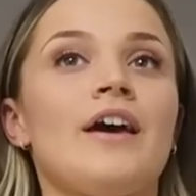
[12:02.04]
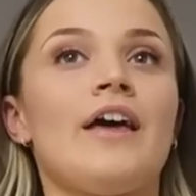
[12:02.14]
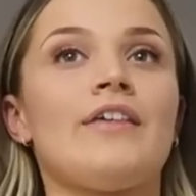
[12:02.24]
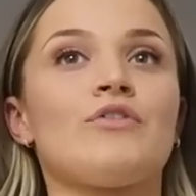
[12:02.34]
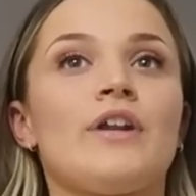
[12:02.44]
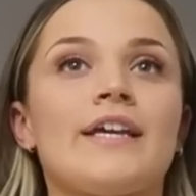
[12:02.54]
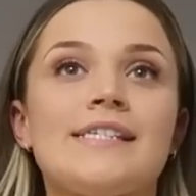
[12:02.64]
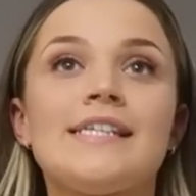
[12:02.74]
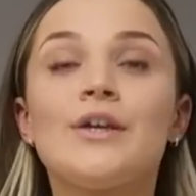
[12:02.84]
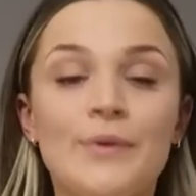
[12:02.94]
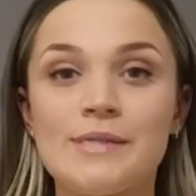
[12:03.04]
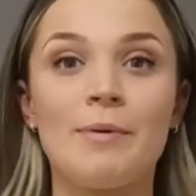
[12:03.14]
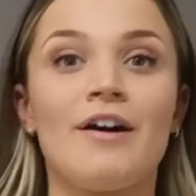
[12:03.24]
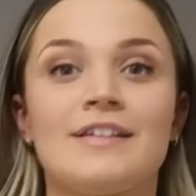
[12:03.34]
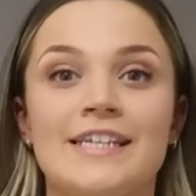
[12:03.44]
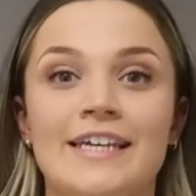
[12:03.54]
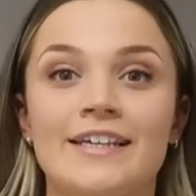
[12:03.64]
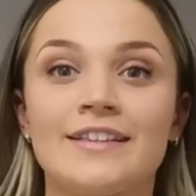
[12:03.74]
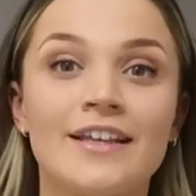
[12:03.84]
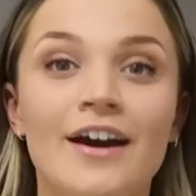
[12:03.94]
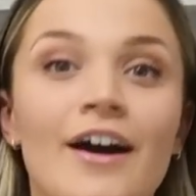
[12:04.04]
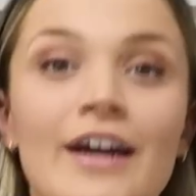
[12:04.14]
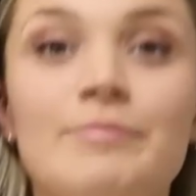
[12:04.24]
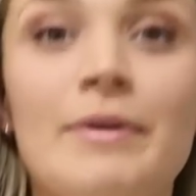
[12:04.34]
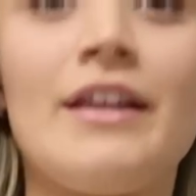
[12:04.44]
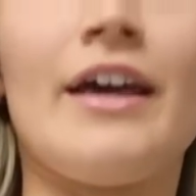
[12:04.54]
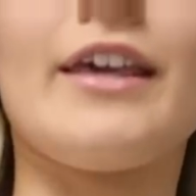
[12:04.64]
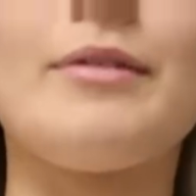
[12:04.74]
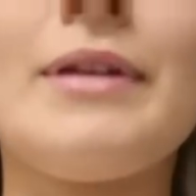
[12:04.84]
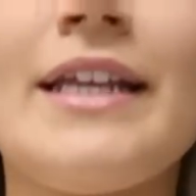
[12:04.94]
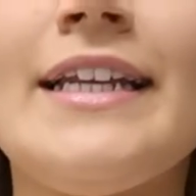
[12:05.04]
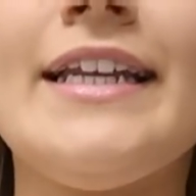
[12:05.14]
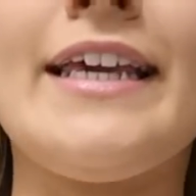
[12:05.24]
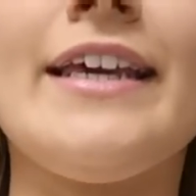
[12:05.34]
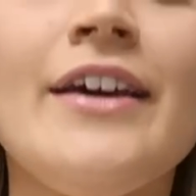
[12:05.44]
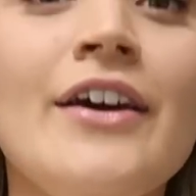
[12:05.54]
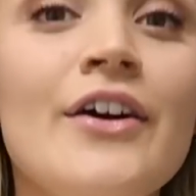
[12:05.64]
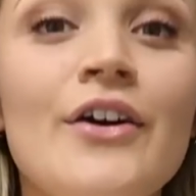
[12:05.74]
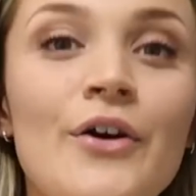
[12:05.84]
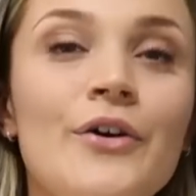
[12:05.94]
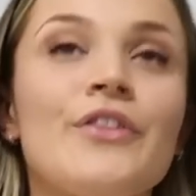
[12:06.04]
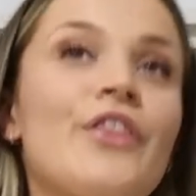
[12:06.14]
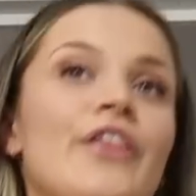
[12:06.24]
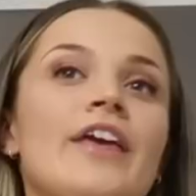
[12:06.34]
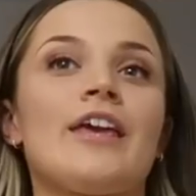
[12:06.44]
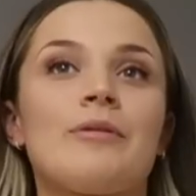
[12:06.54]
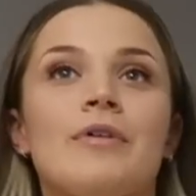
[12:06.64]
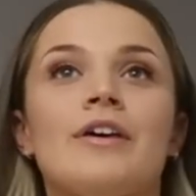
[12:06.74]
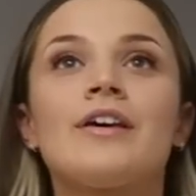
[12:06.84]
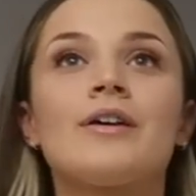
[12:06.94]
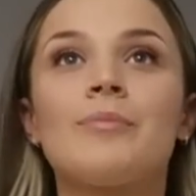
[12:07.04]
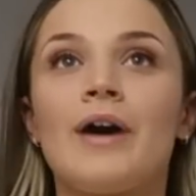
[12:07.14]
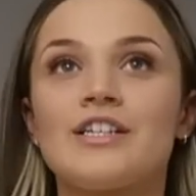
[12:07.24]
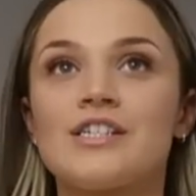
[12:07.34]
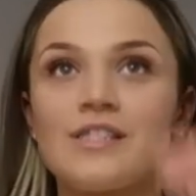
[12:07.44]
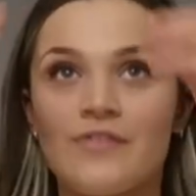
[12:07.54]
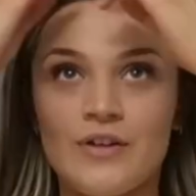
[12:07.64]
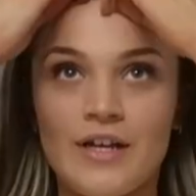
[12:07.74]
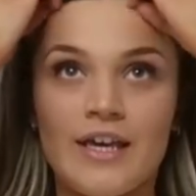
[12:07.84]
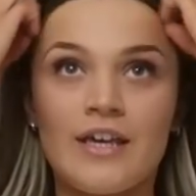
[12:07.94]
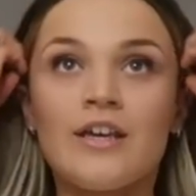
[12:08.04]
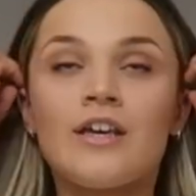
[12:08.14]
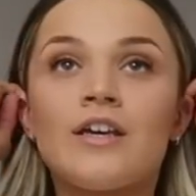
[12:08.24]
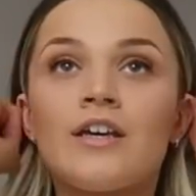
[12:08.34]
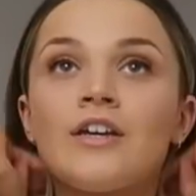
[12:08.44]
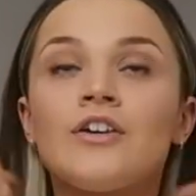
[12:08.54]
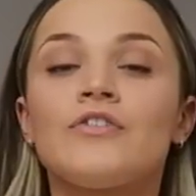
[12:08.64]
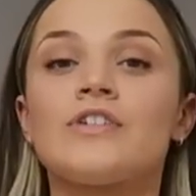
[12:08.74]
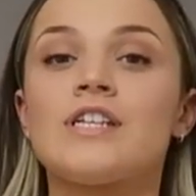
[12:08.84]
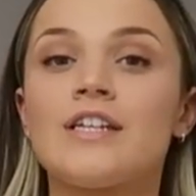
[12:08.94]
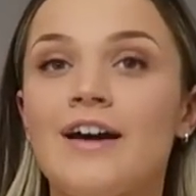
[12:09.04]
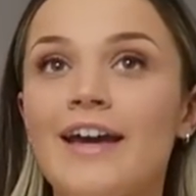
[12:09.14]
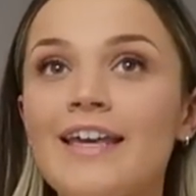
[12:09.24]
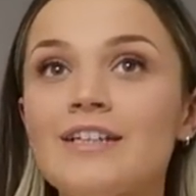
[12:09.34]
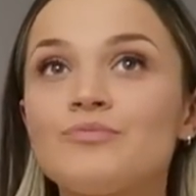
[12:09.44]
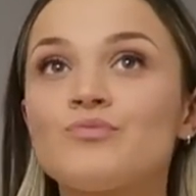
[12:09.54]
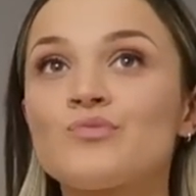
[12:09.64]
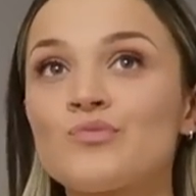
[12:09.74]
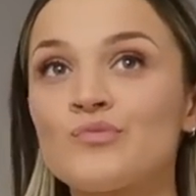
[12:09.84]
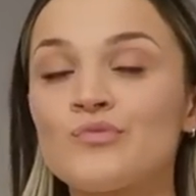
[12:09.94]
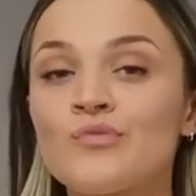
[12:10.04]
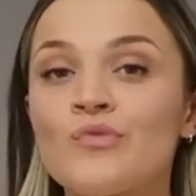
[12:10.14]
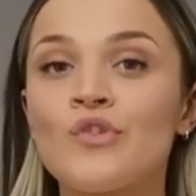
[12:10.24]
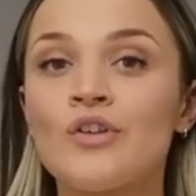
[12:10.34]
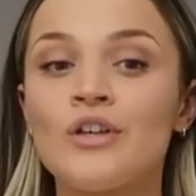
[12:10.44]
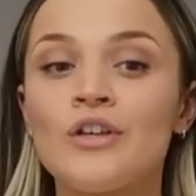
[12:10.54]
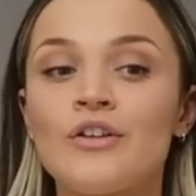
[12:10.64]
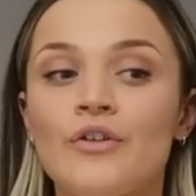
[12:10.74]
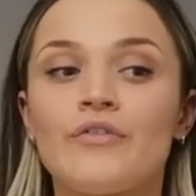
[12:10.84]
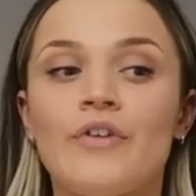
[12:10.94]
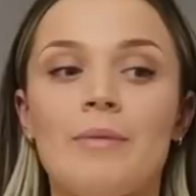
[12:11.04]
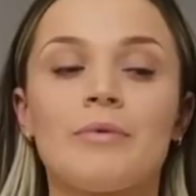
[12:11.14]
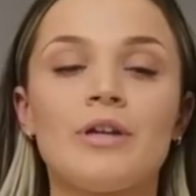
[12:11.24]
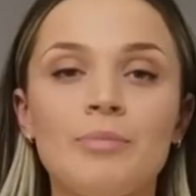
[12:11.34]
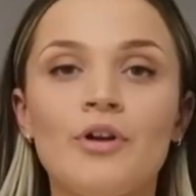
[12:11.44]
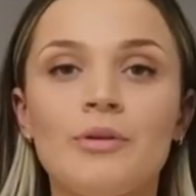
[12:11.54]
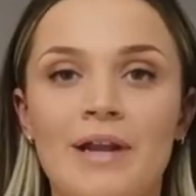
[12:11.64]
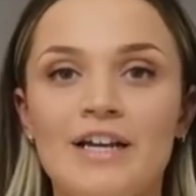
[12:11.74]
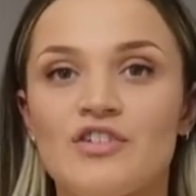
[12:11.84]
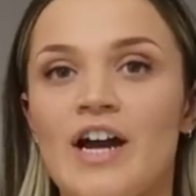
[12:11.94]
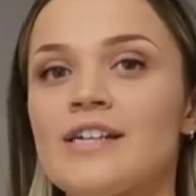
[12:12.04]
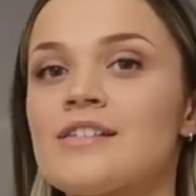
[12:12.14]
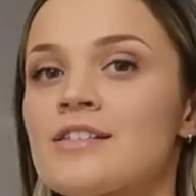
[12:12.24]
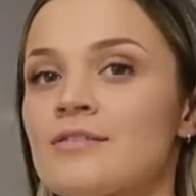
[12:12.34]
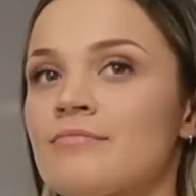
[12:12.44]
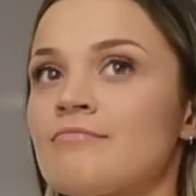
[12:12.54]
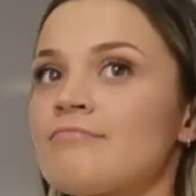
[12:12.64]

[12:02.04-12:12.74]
And they've got like a sequins party, I'd be like completely on theme. But I just feel like for tonight, not a vibe. I'm gonna put on the black dress